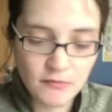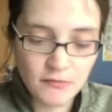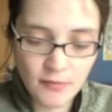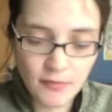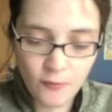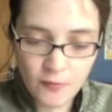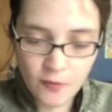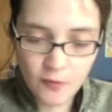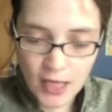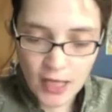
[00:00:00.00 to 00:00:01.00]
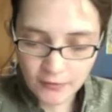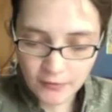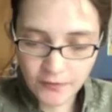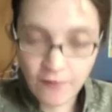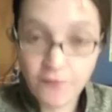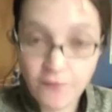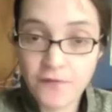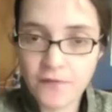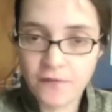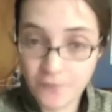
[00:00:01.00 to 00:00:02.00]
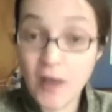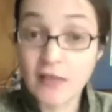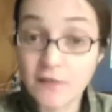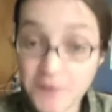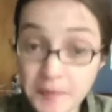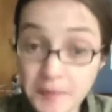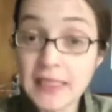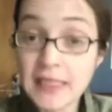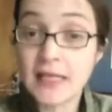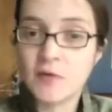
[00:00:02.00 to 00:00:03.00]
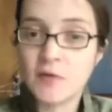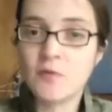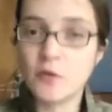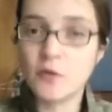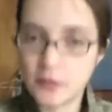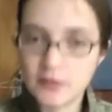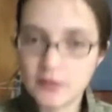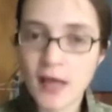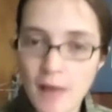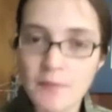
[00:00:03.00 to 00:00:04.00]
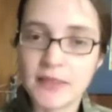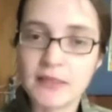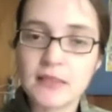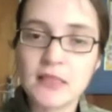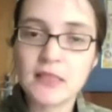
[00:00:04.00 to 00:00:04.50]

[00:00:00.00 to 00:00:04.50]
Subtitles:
we were kind of quite familiar with what happened.